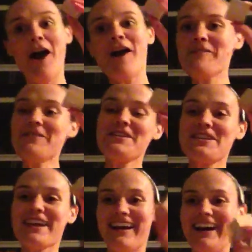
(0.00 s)
Oh,
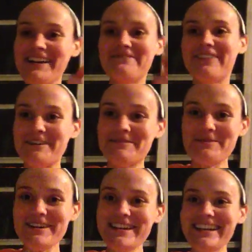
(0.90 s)
look, I found
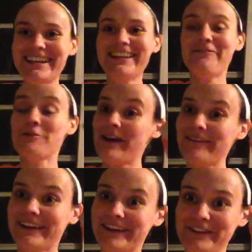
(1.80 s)
one. If you
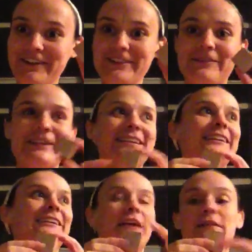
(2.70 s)
haven't yet, go find one.
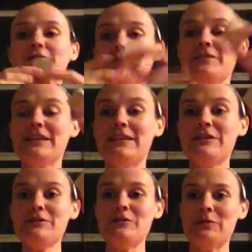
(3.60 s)
I found a
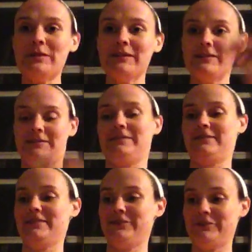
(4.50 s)
cube.
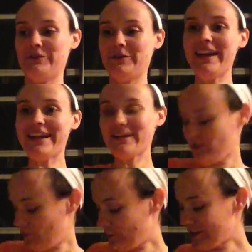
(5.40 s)
Okay,
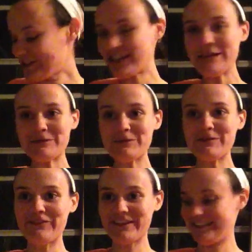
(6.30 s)
what shape should
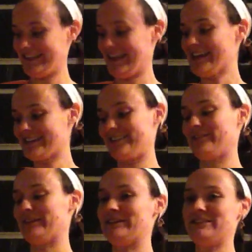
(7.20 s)
we find next,
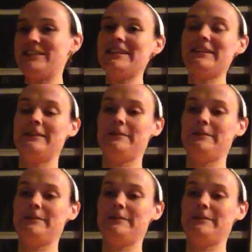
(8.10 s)
Archie?